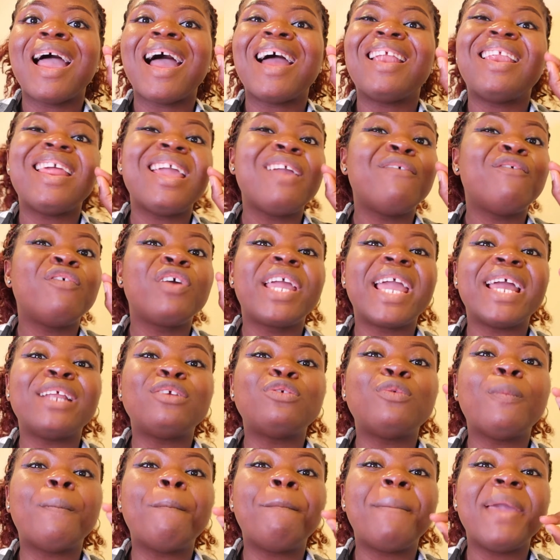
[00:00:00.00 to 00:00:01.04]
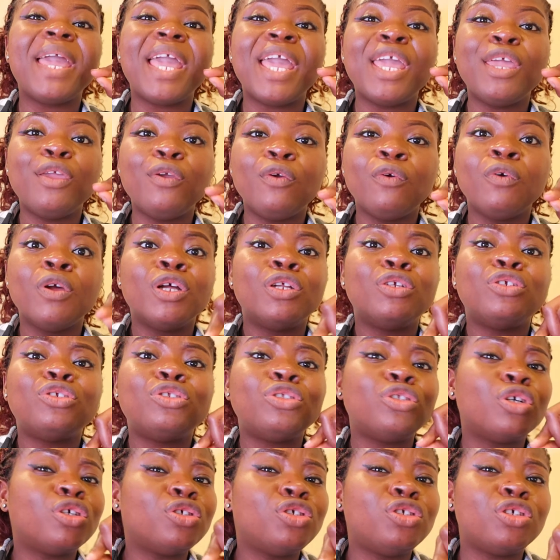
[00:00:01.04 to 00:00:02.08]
They even get to pay you. Not